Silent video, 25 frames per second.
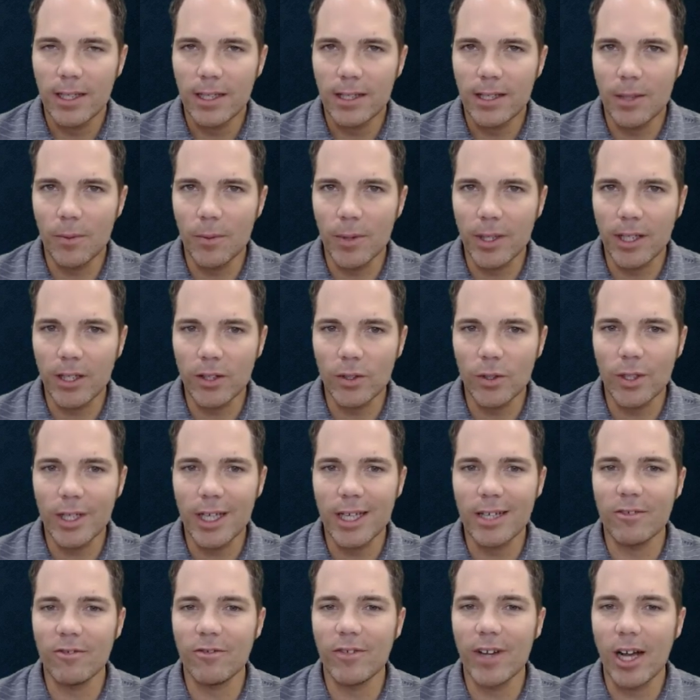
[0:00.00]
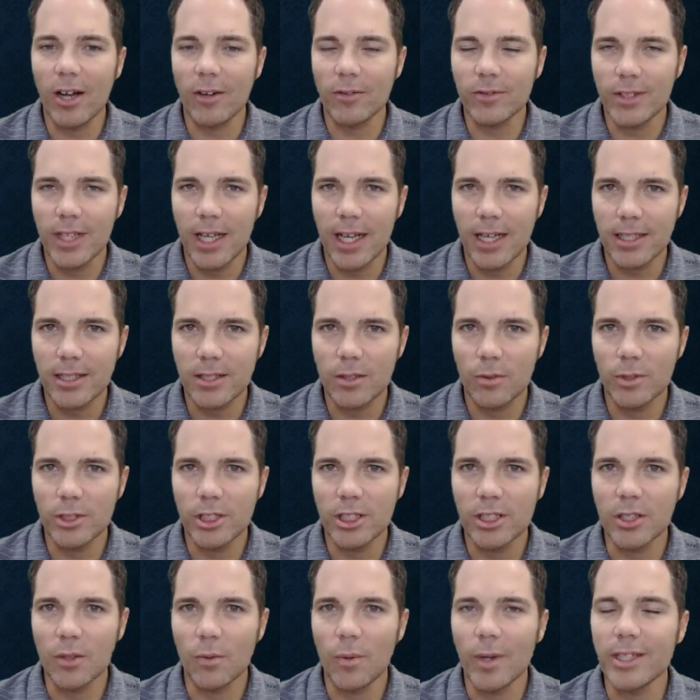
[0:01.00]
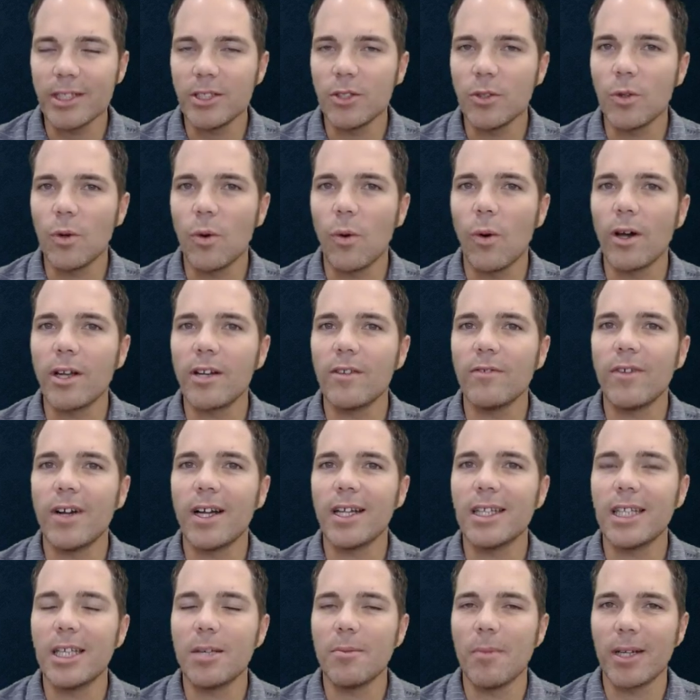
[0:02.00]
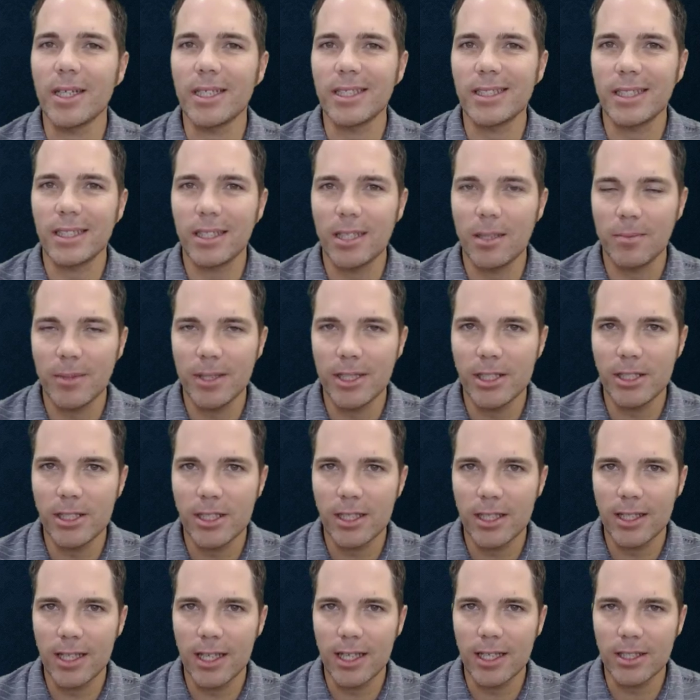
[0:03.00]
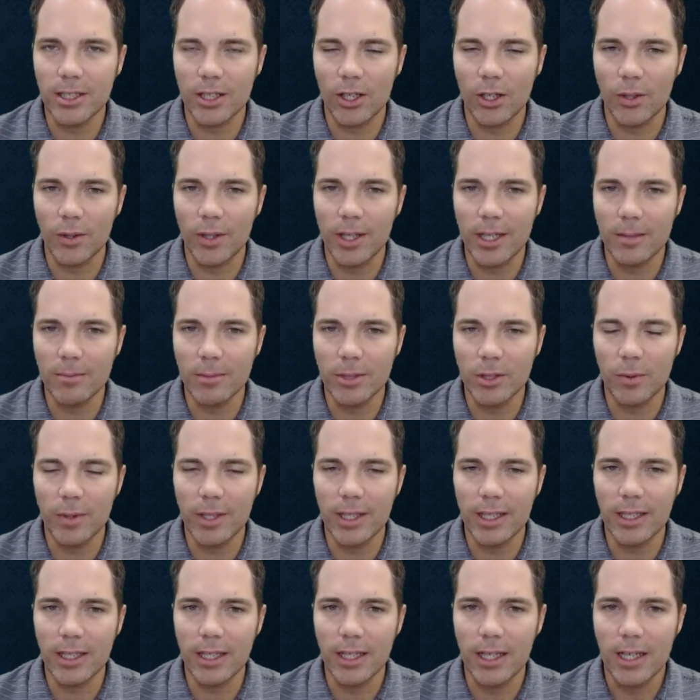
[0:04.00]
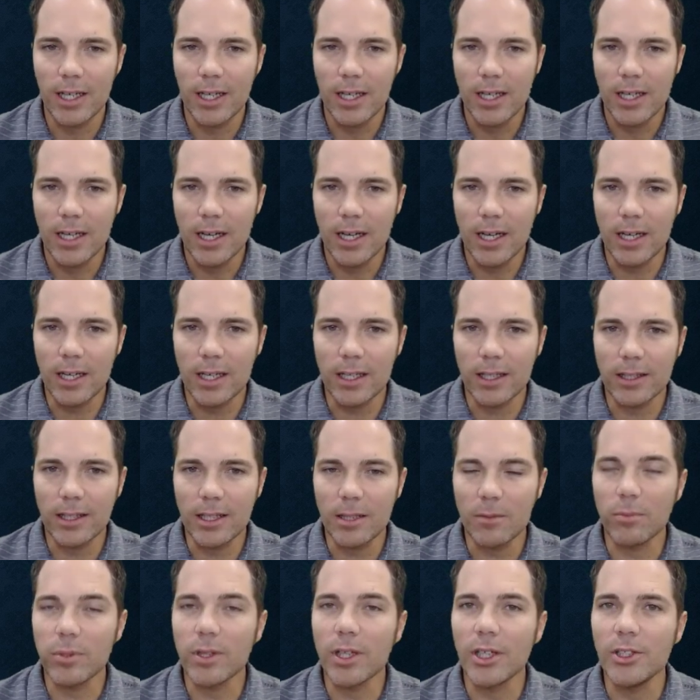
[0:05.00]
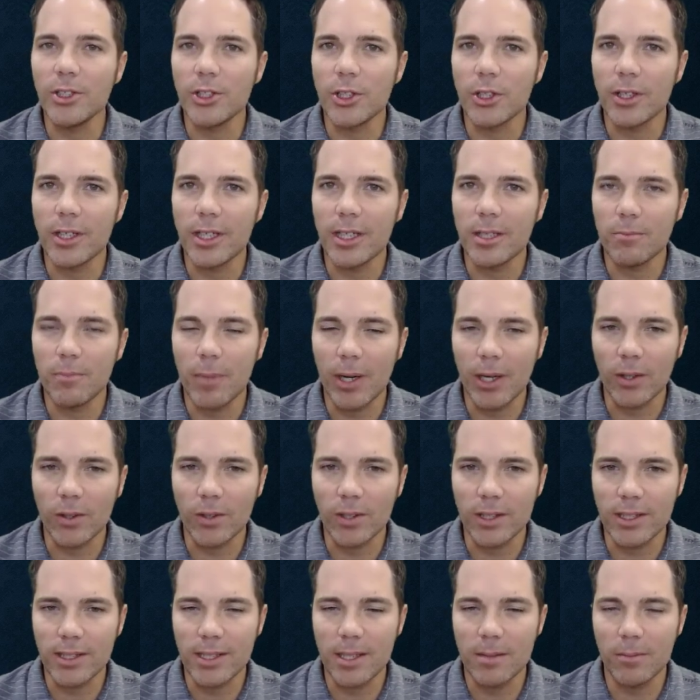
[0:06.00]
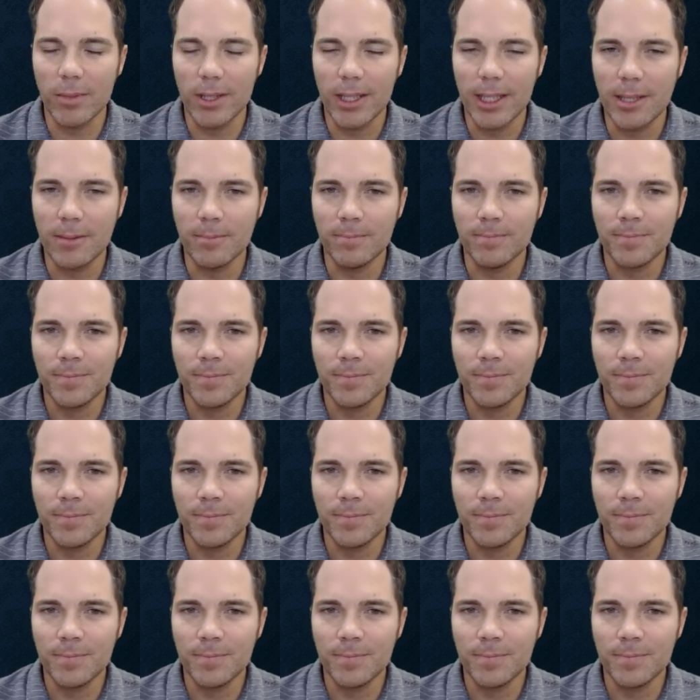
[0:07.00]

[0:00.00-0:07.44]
Then we're going to look at valve test, which is a way to quantify the amount of slippage that is occurring between the plunger and barrel assembly.